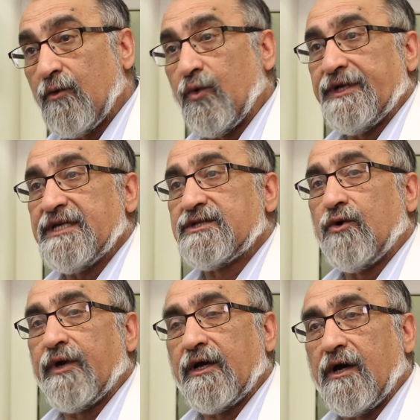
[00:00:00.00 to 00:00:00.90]
what is
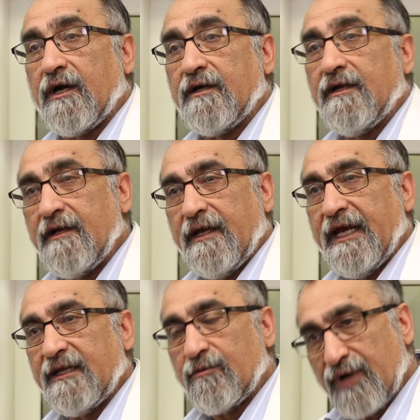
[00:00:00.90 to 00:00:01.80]
going on
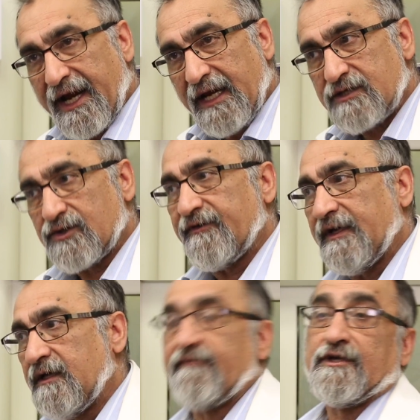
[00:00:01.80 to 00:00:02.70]
in the brains of
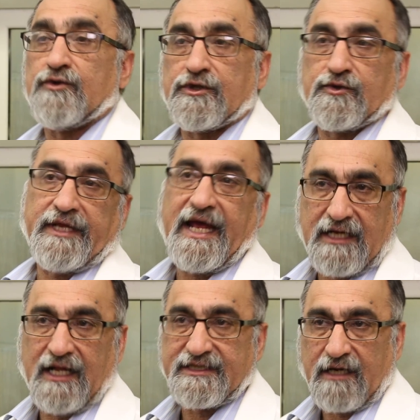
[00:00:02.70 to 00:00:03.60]
individuals with
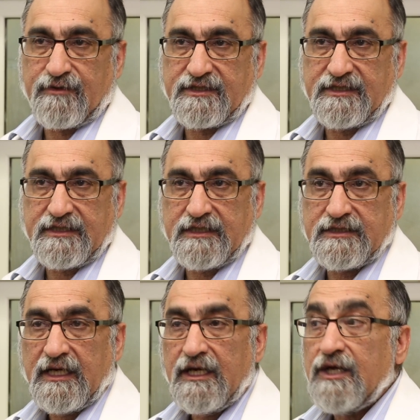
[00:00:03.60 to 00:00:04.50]
Alzheimer's disease.
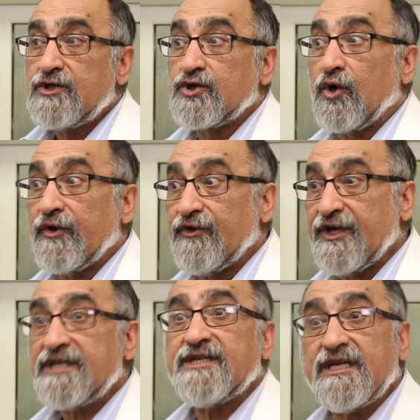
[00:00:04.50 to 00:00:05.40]
So
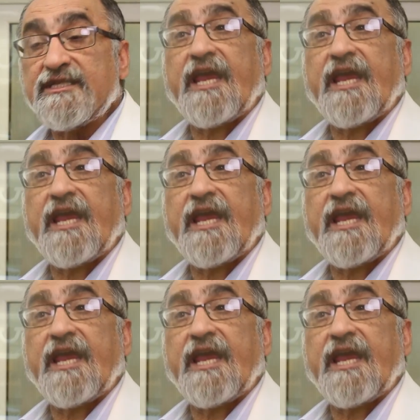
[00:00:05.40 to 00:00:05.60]
this is